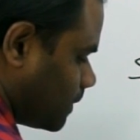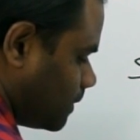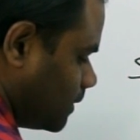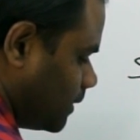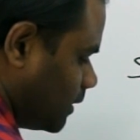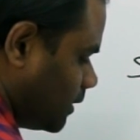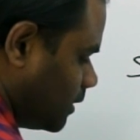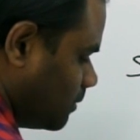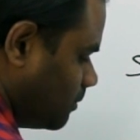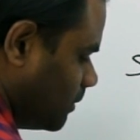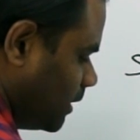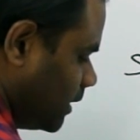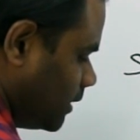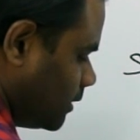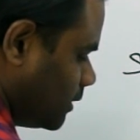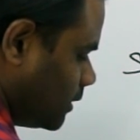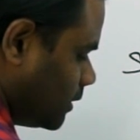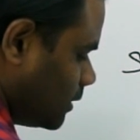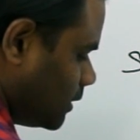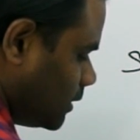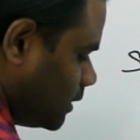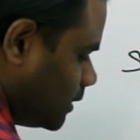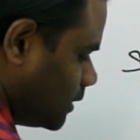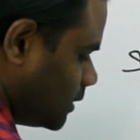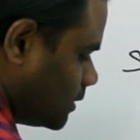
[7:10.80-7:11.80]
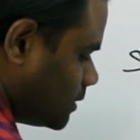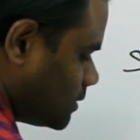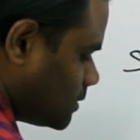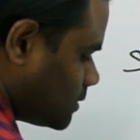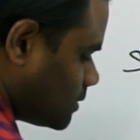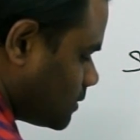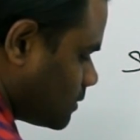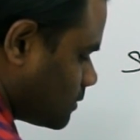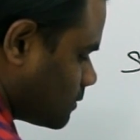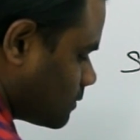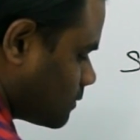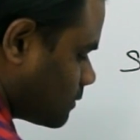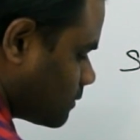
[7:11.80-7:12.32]
the remainder
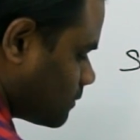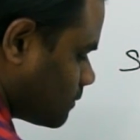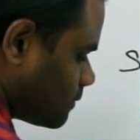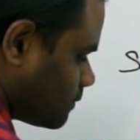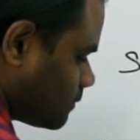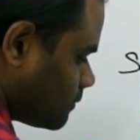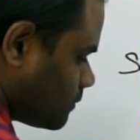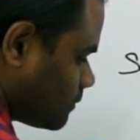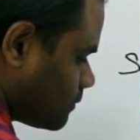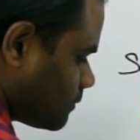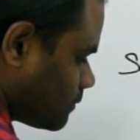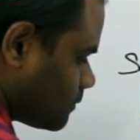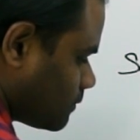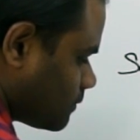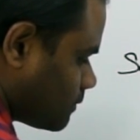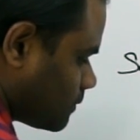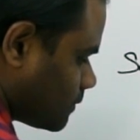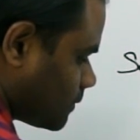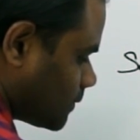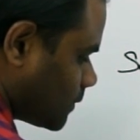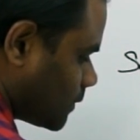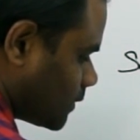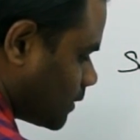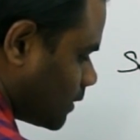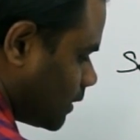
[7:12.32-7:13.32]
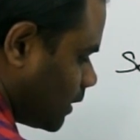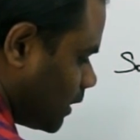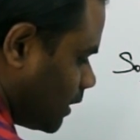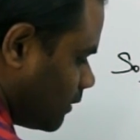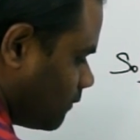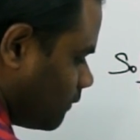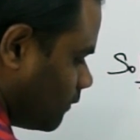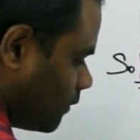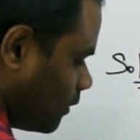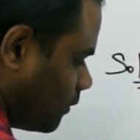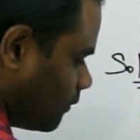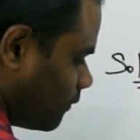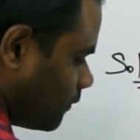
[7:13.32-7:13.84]
is
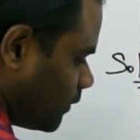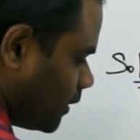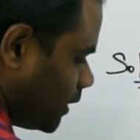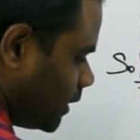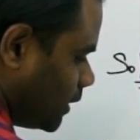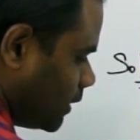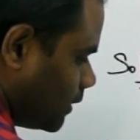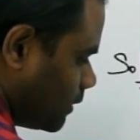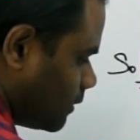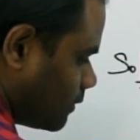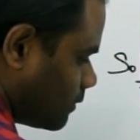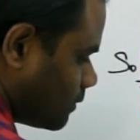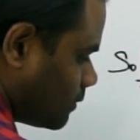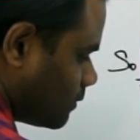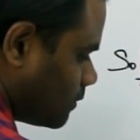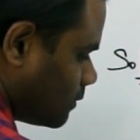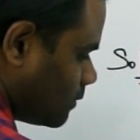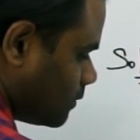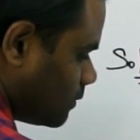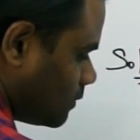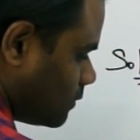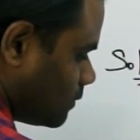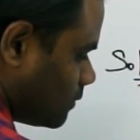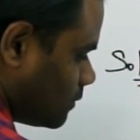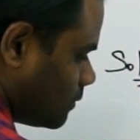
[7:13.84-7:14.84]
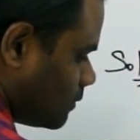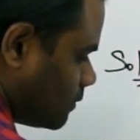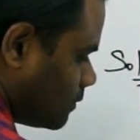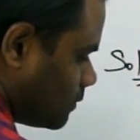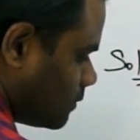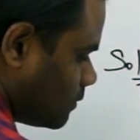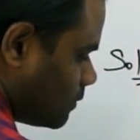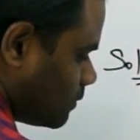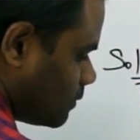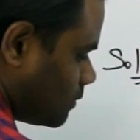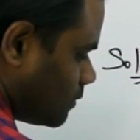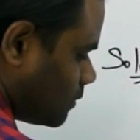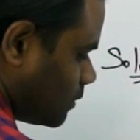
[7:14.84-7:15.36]
f of a,
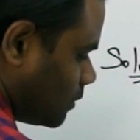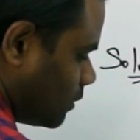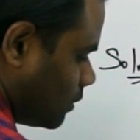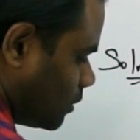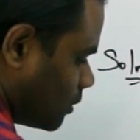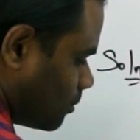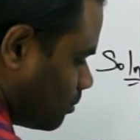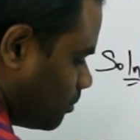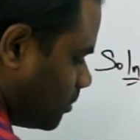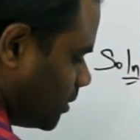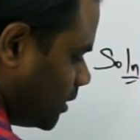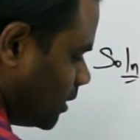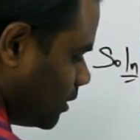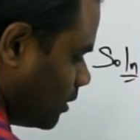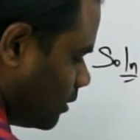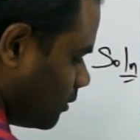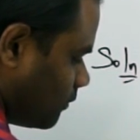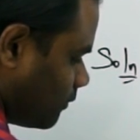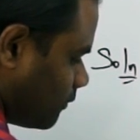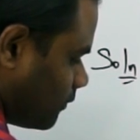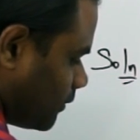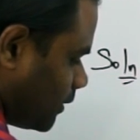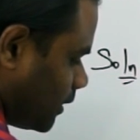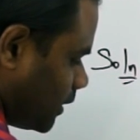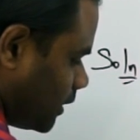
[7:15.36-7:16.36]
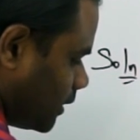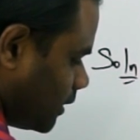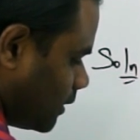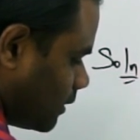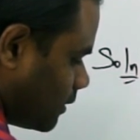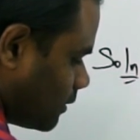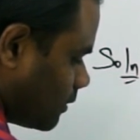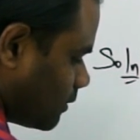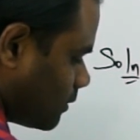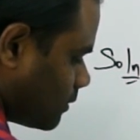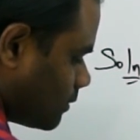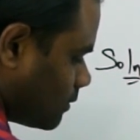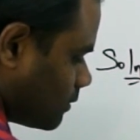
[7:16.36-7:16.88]
or p of
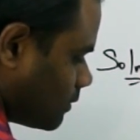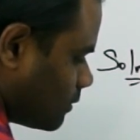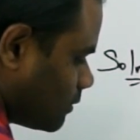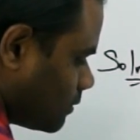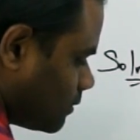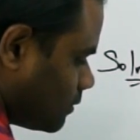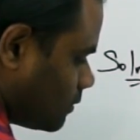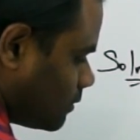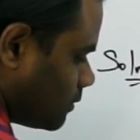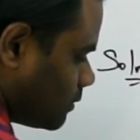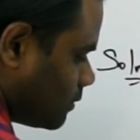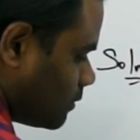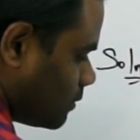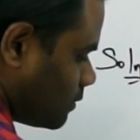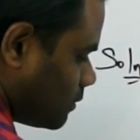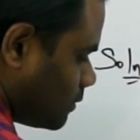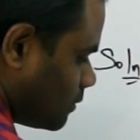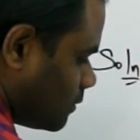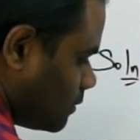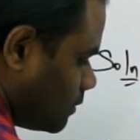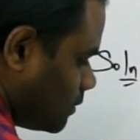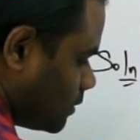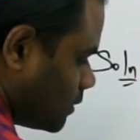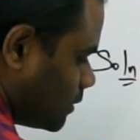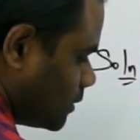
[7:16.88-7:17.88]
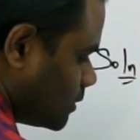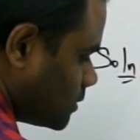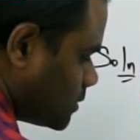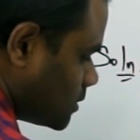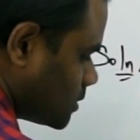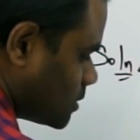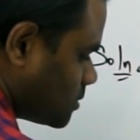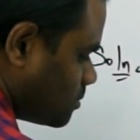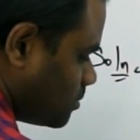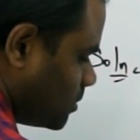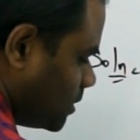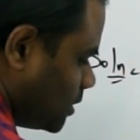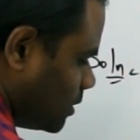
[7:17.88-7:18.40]
a, or this
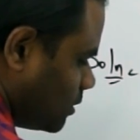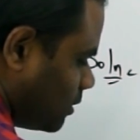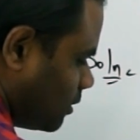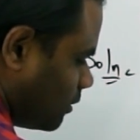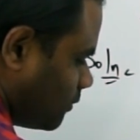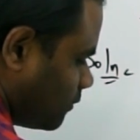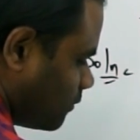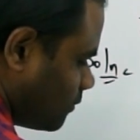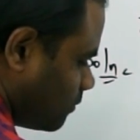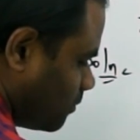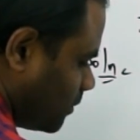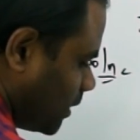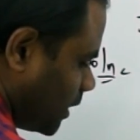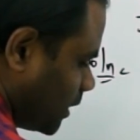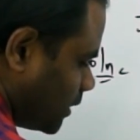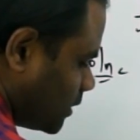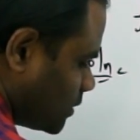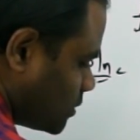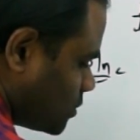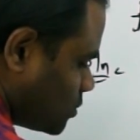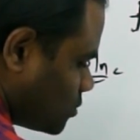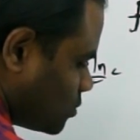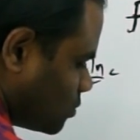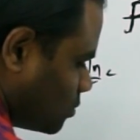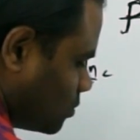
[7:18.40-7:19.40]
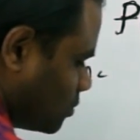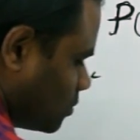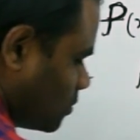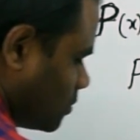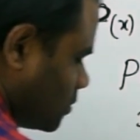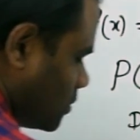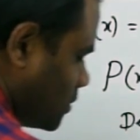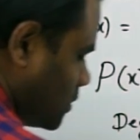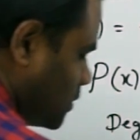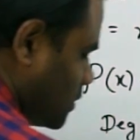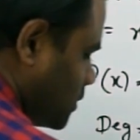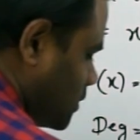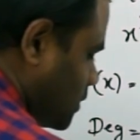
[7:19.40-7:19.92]
is p of minus 2.
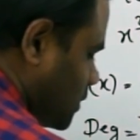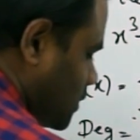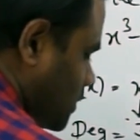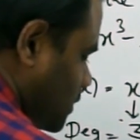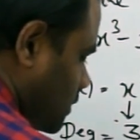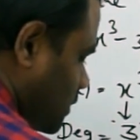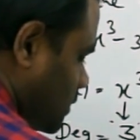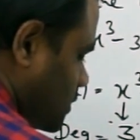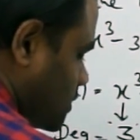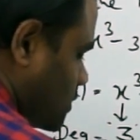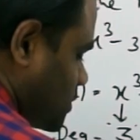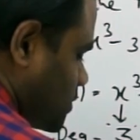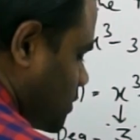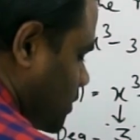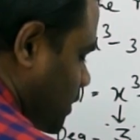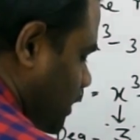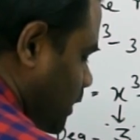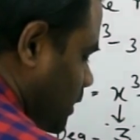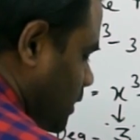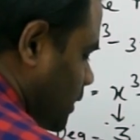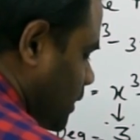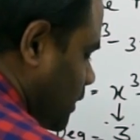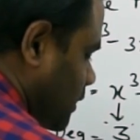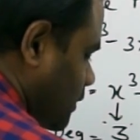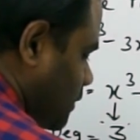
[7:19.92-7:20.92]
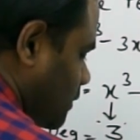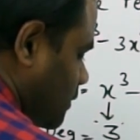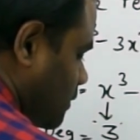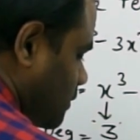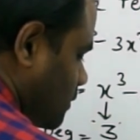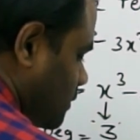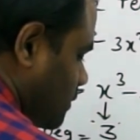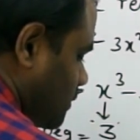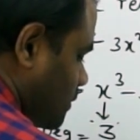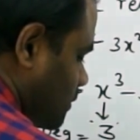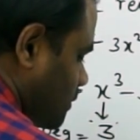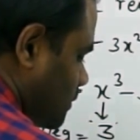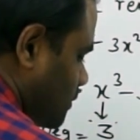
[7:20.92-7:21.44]
This is strictly
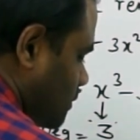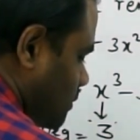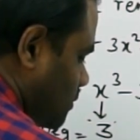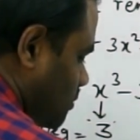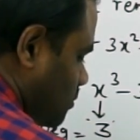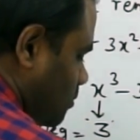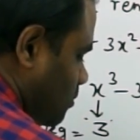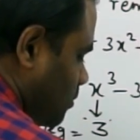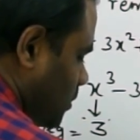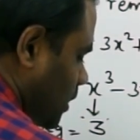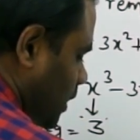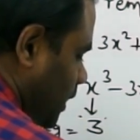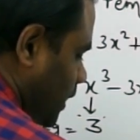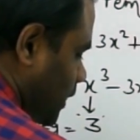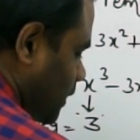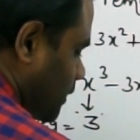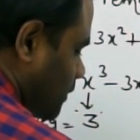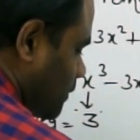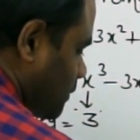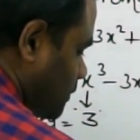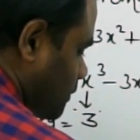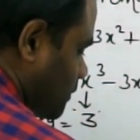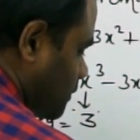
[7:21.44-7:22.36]
by